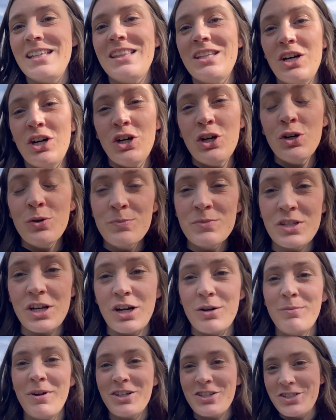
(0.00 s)
the homes
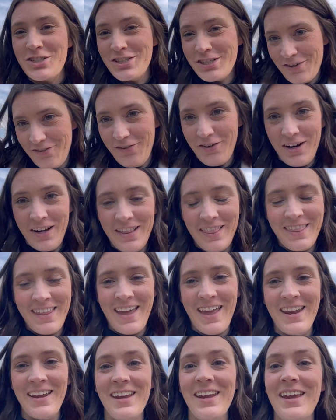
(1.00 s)
are much different
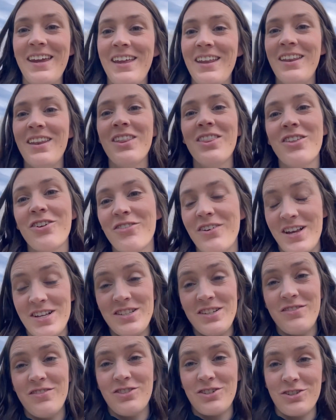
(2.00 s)
than in the
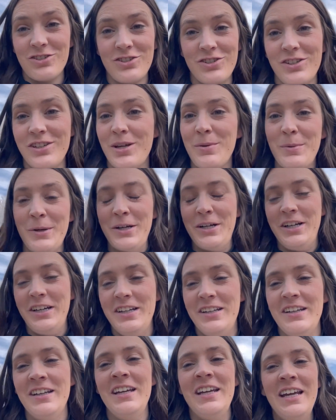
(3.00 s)
rest of the Churchill
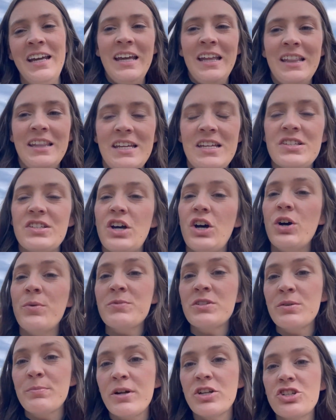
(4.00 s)
neighborhood. These
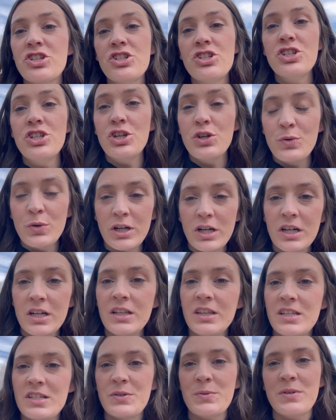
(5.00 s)
homes are much newer.
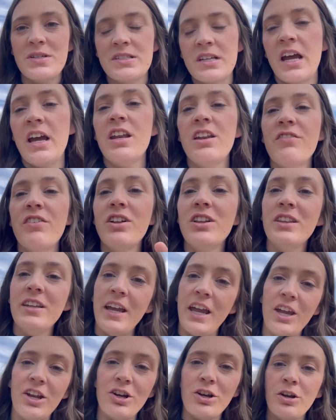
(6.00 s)
This was kind of a
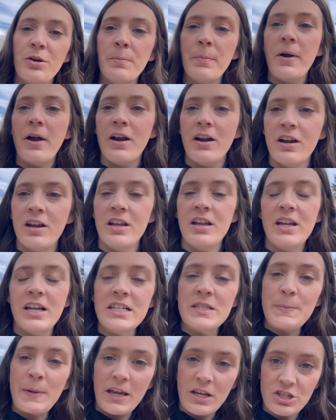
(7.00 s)
later part
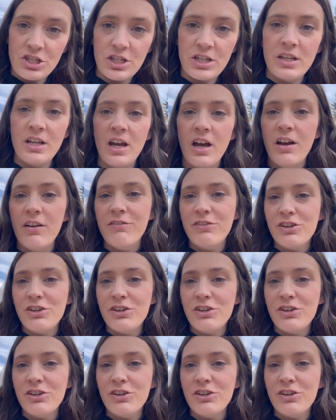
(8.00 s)
expansion of